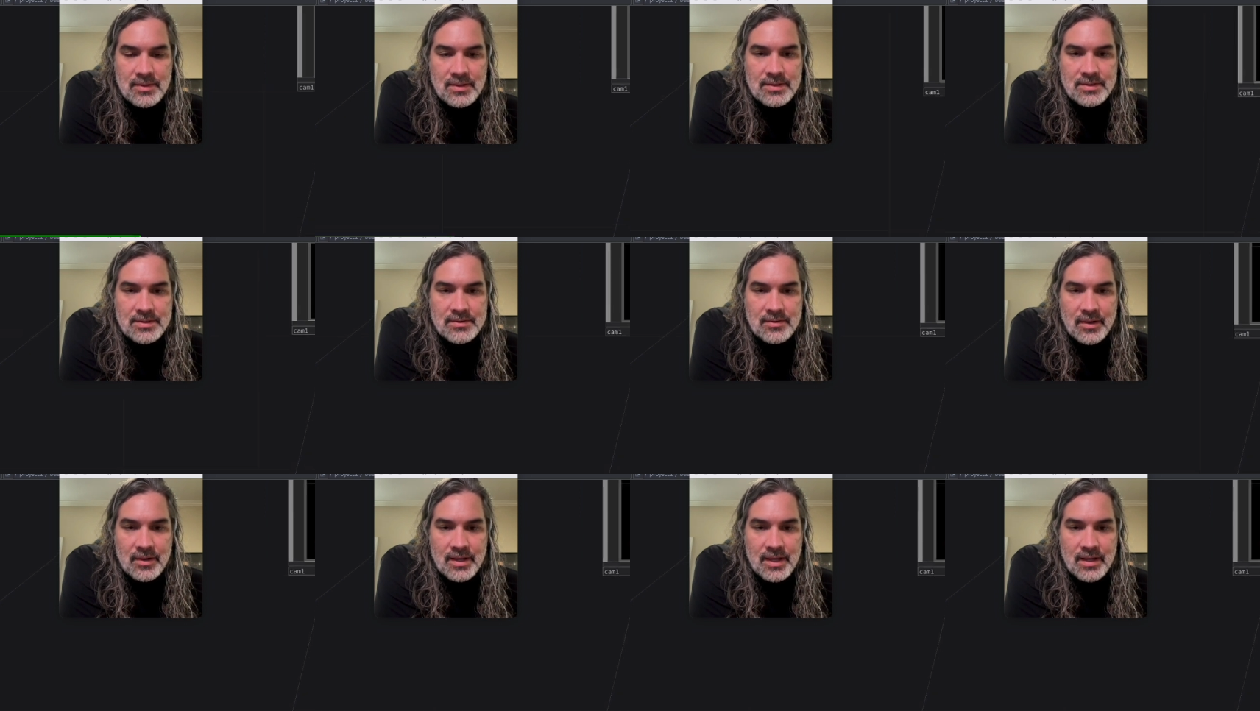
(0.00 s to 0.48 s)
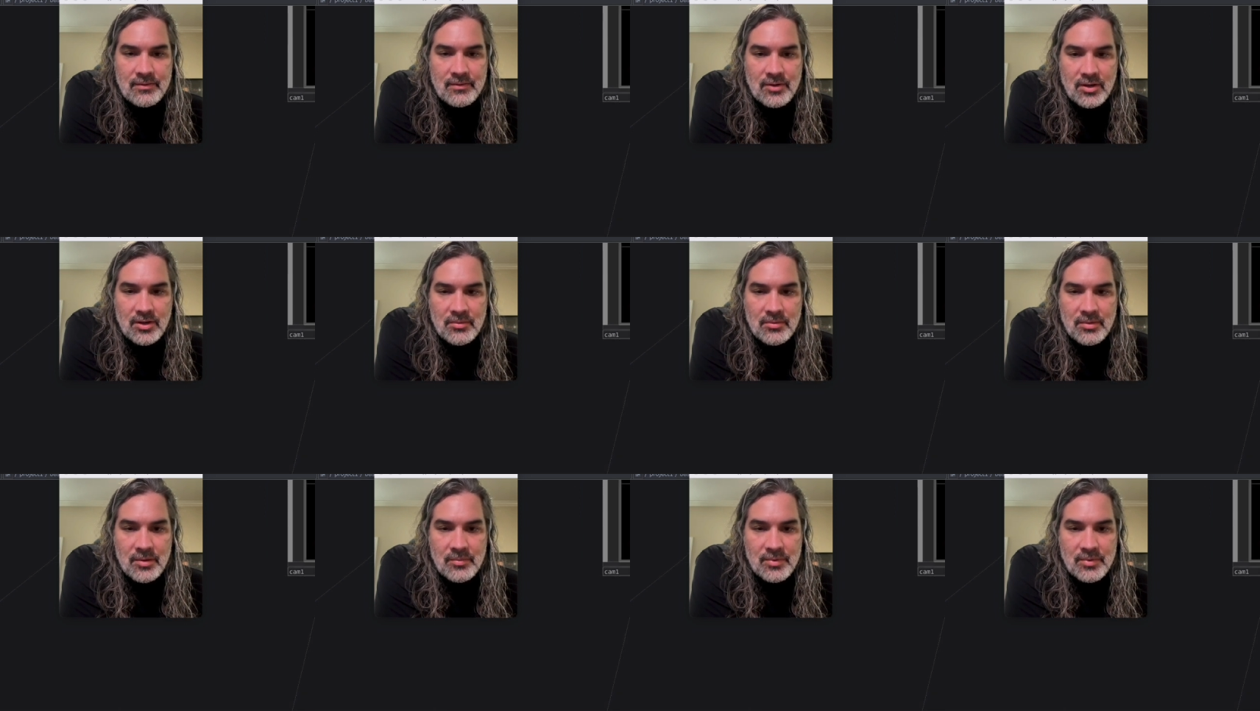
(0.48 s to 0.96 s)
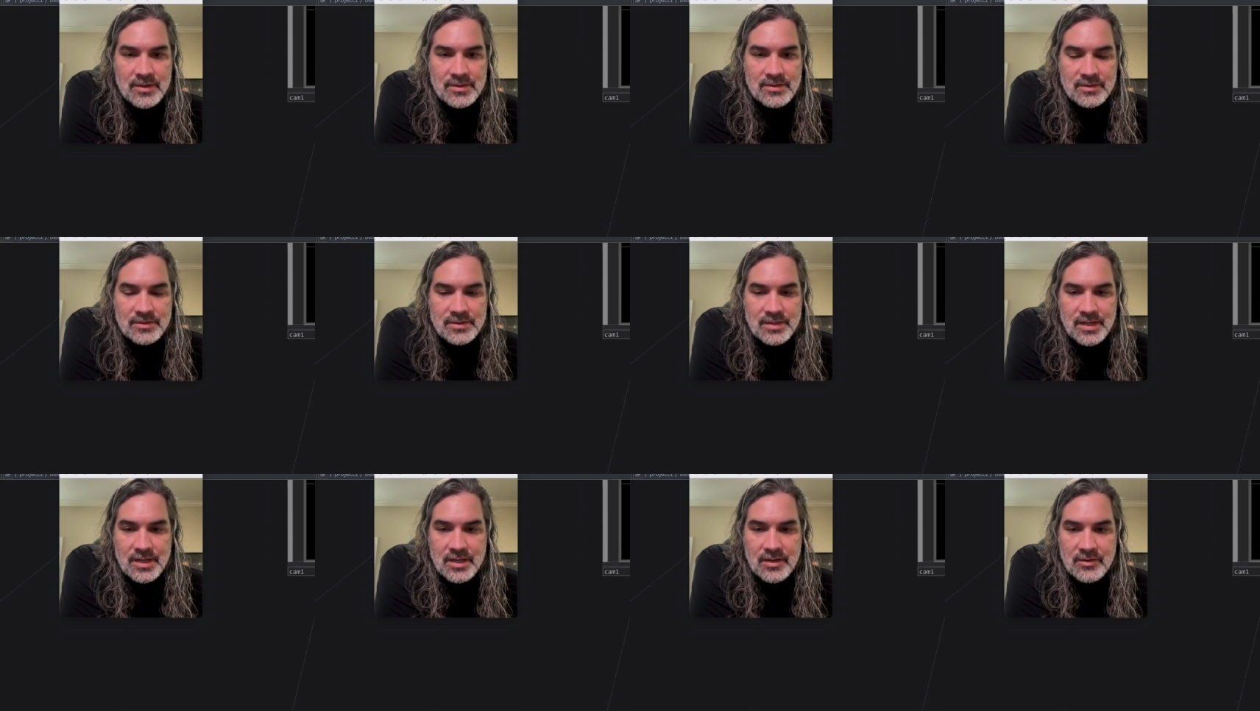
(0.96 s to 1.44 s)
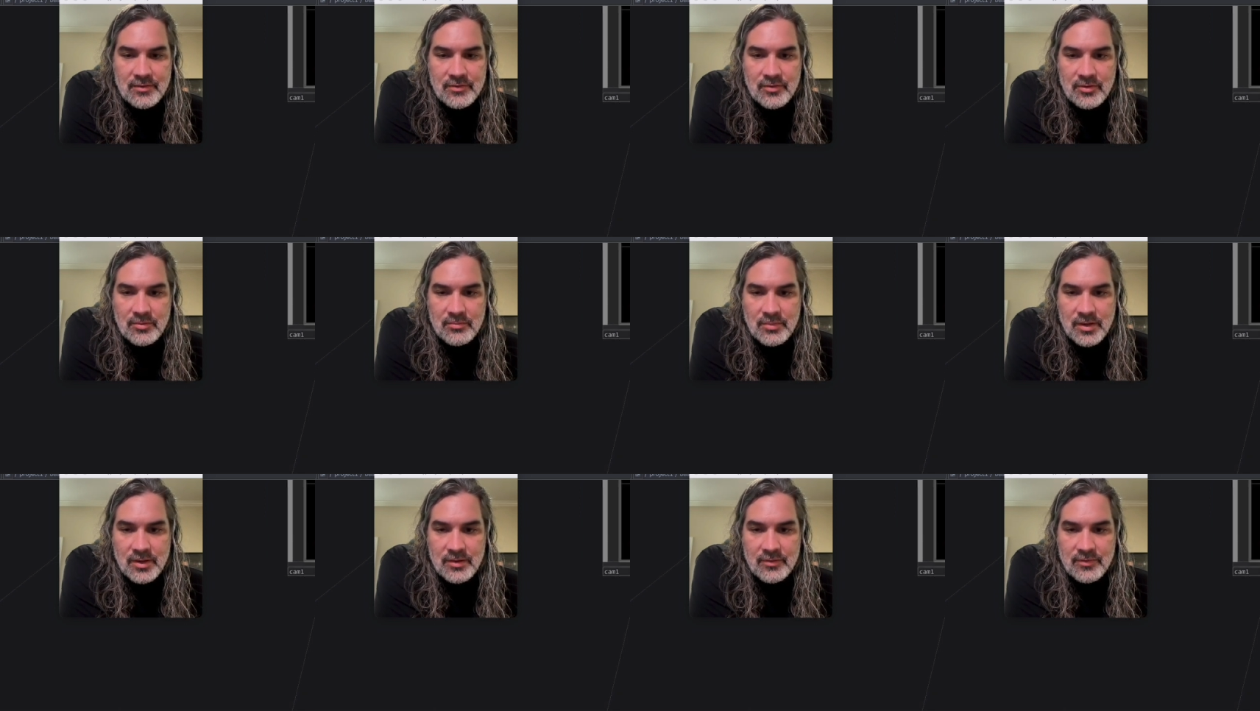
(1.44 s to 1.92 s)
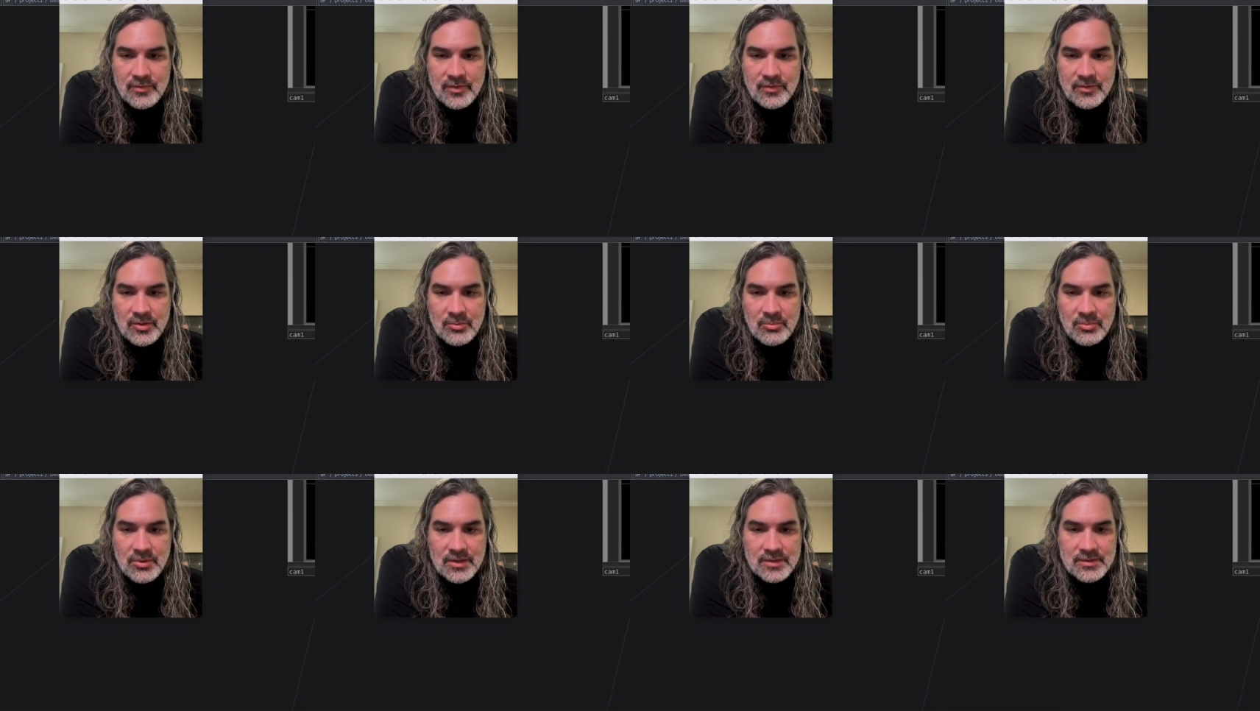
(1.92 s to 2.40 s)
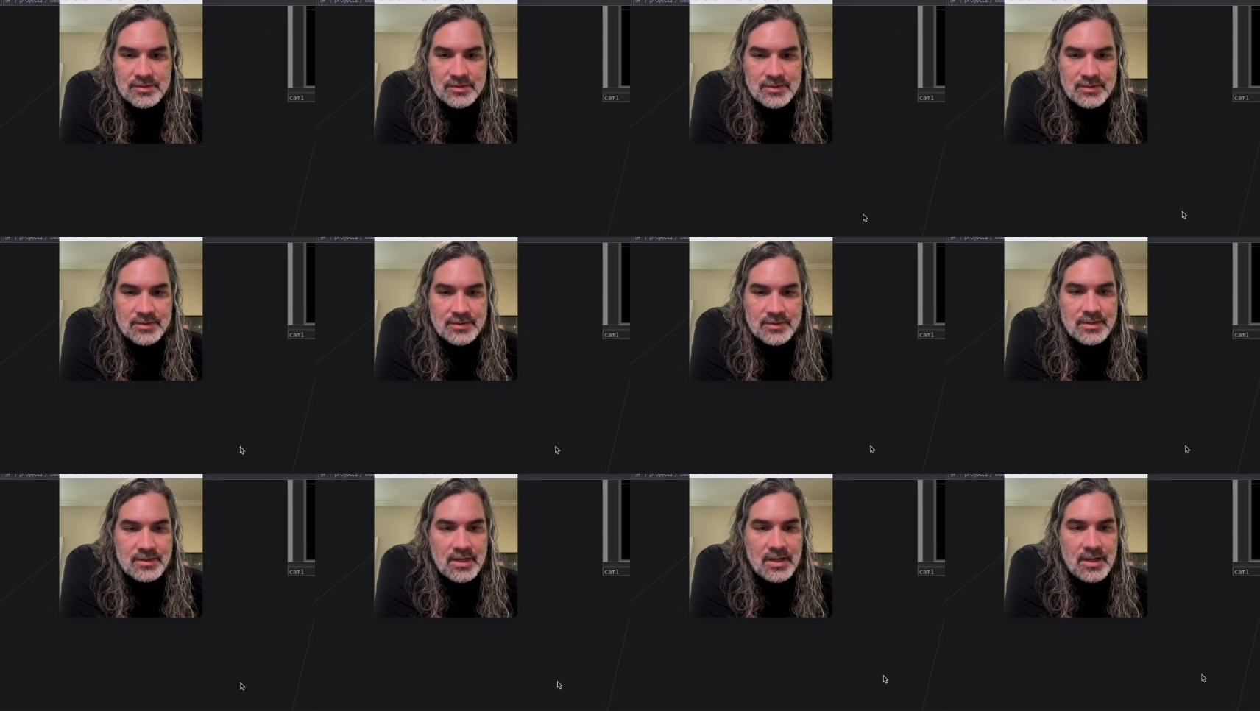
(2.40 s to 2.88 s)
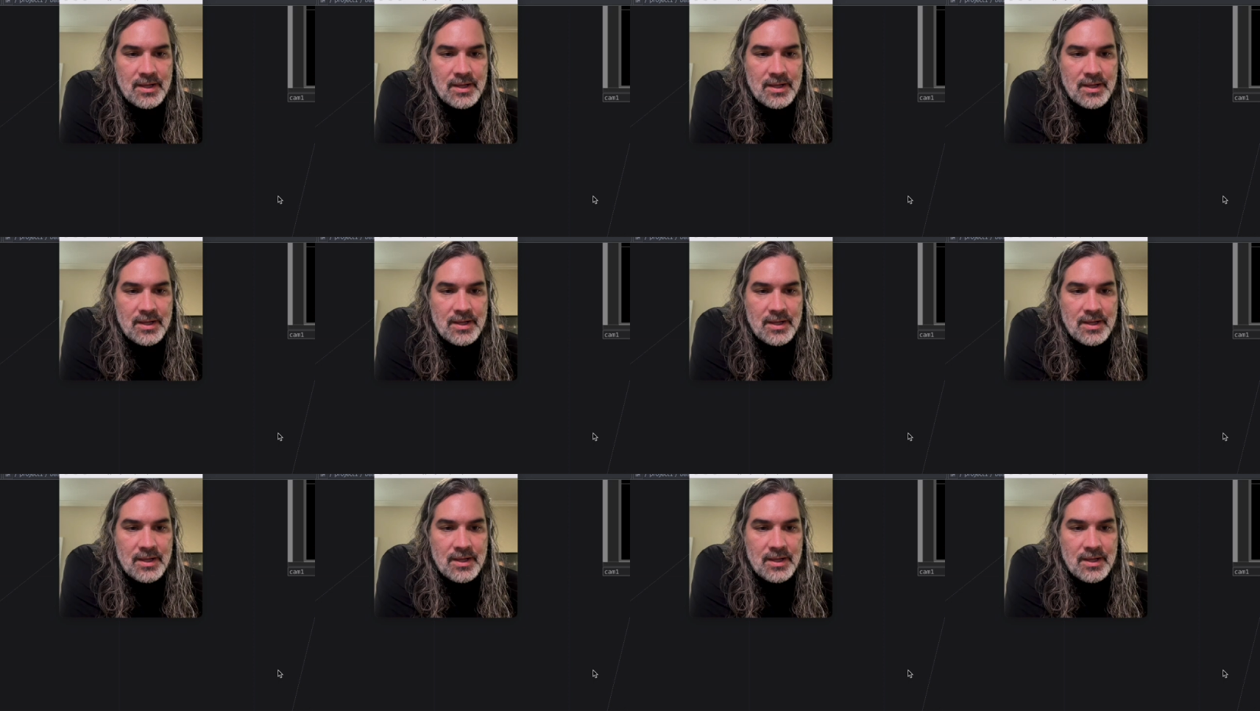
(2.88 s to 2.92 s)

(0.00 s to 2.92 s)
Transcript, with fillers: so I have all my pixel data from my 50 pixels.